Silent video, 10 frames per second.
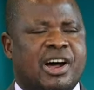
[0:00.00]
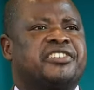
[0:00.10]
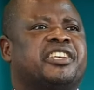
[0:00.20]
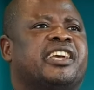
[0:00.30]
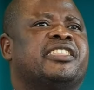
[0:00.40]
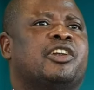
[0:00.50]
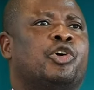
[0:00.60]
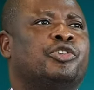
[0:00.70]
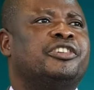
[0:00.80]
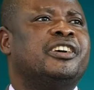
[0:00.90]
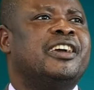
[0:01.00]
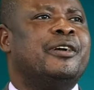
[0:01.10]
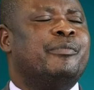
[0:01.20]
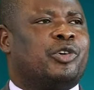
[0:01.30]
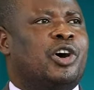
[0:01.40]
trusting in the Lord,
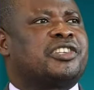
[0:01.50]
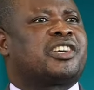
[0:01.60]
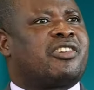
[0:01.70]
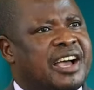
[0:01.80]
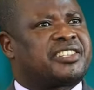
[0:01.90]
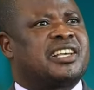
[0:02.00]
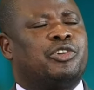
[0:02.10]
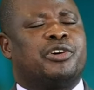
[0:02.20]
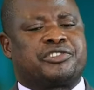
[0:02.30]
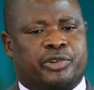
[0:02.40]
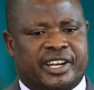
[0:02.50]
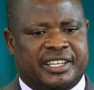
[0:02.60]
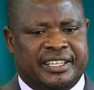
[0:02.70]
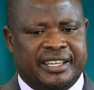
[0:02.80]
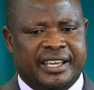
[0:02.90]
because Christ has
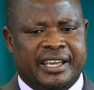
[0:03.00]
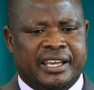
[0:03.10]
already